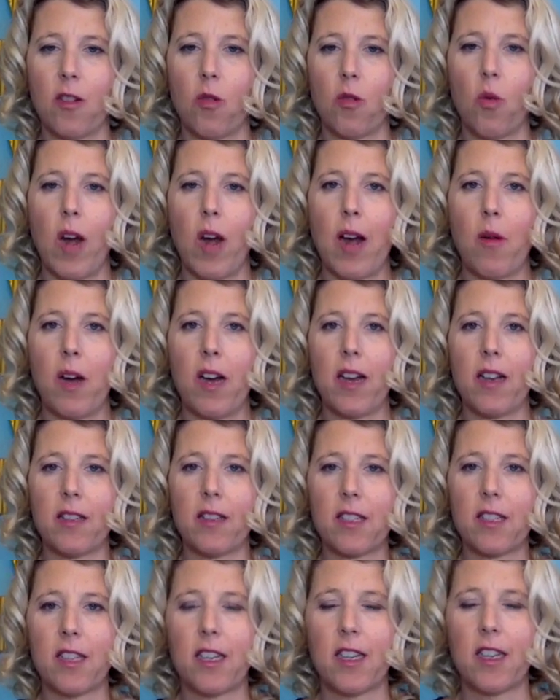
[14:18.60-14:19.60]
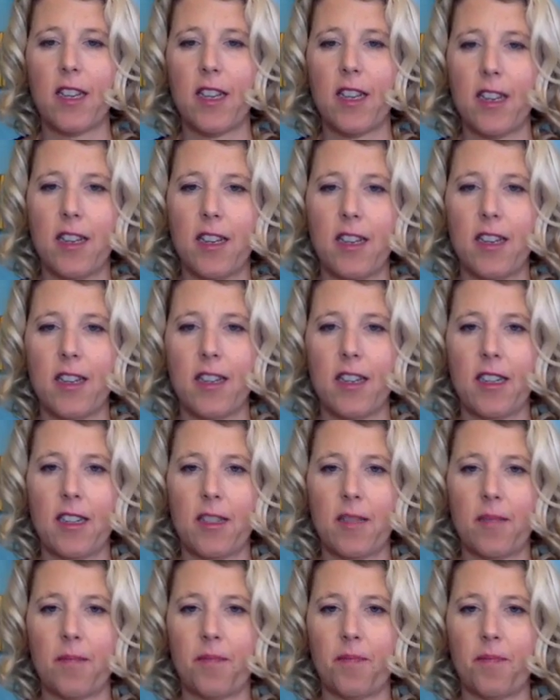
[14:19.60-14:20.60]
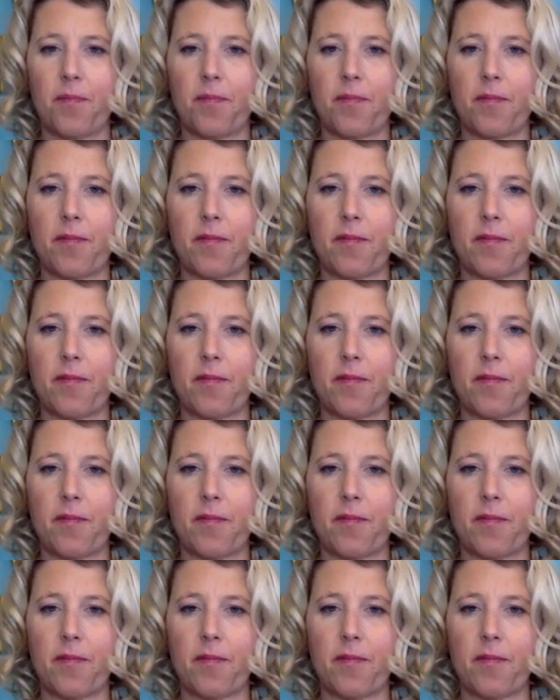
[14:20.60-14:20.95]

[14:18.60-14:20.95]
Wow. Well, you have to